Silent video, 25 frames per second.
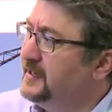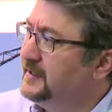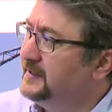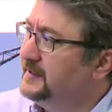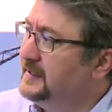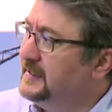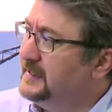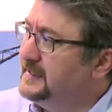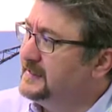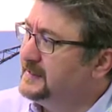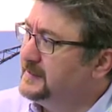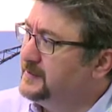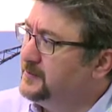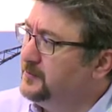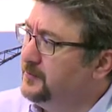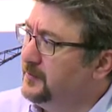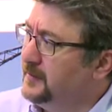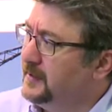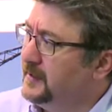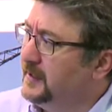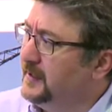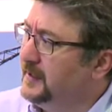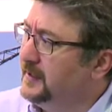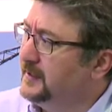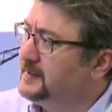These two
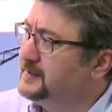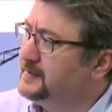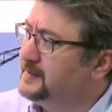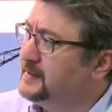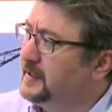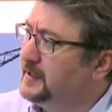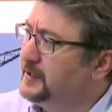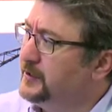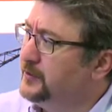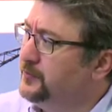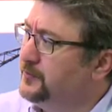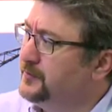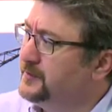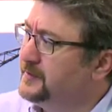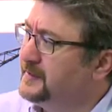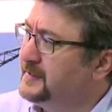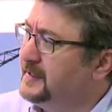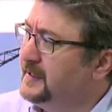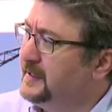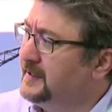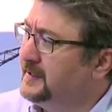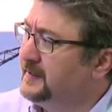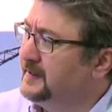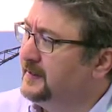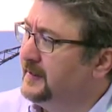things are used
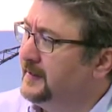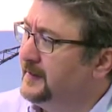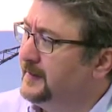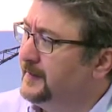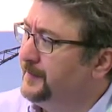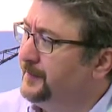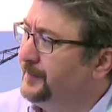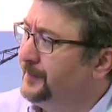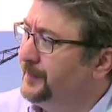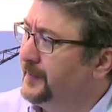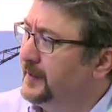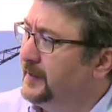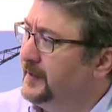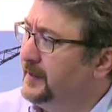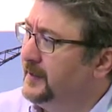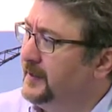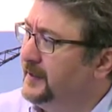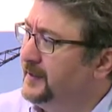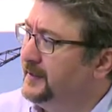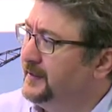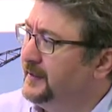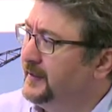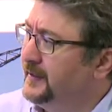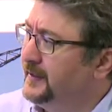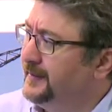
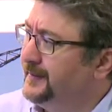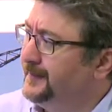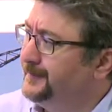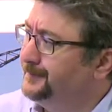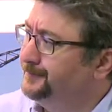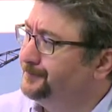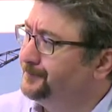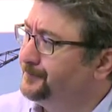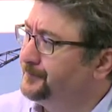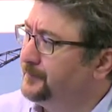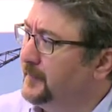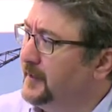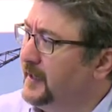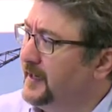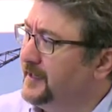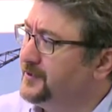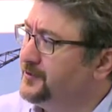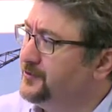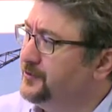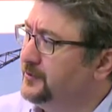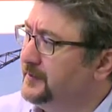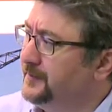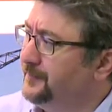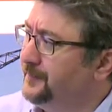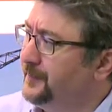in
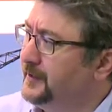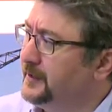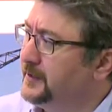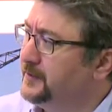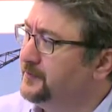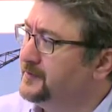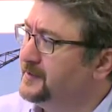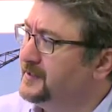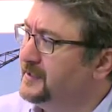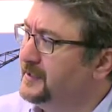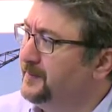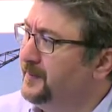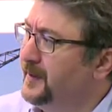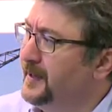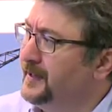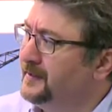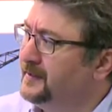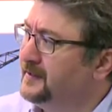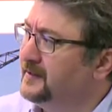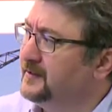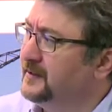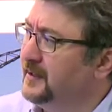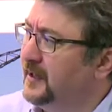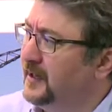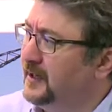actually
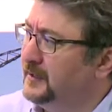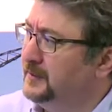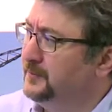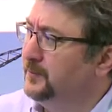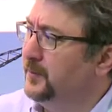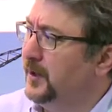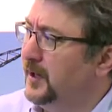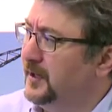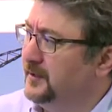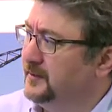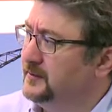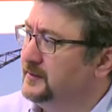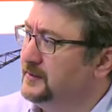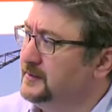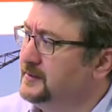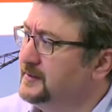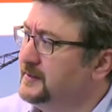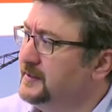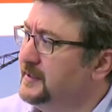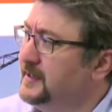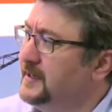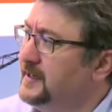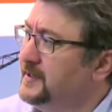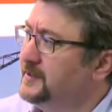frequency-dependent line models.